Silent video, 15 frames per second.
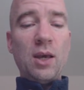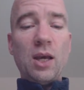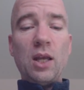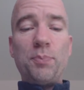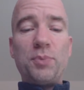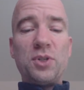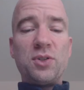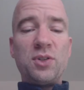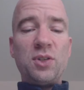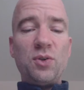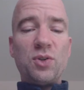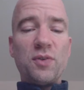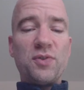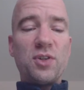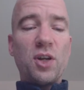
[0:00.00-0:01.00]
In
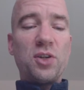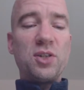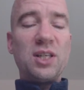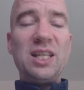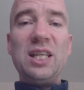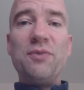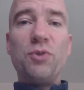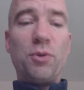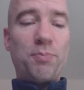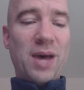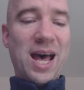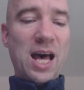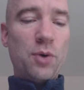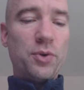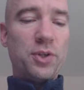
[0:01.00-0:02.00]
pursuit of such evil
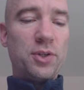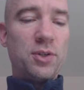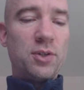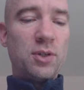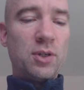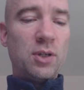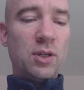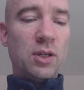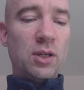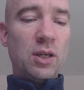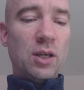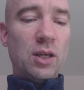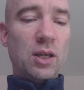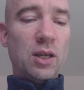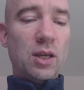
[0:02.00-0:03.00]
powers,
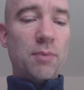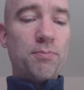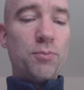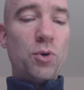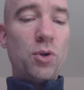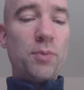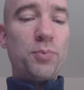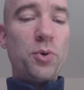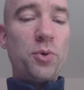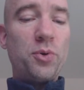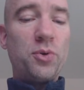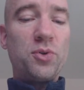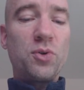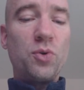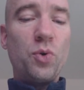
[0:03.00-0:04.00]

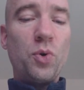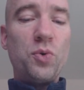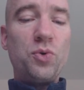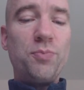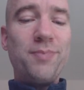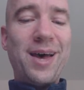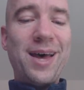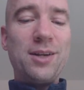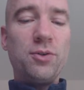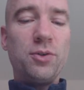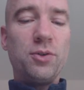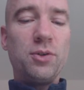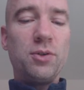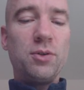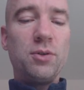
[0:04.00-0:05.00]
Mulbordus grew into manhood.